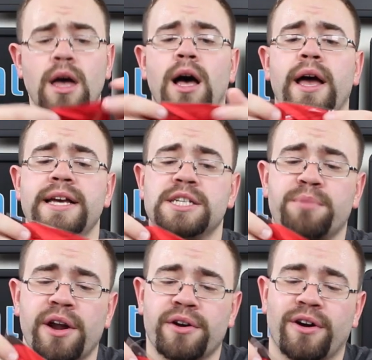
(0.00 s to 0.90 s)
A
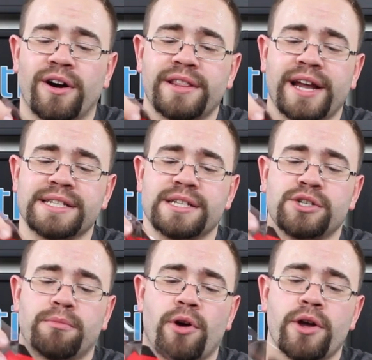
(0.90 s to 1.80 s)
spreader card that has the
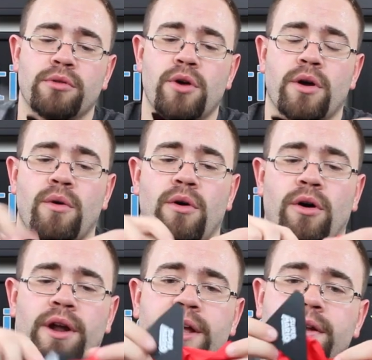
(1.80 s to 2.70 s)
Super Mario logo
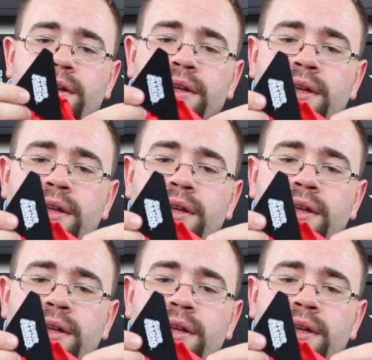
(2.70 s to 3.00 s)
on it,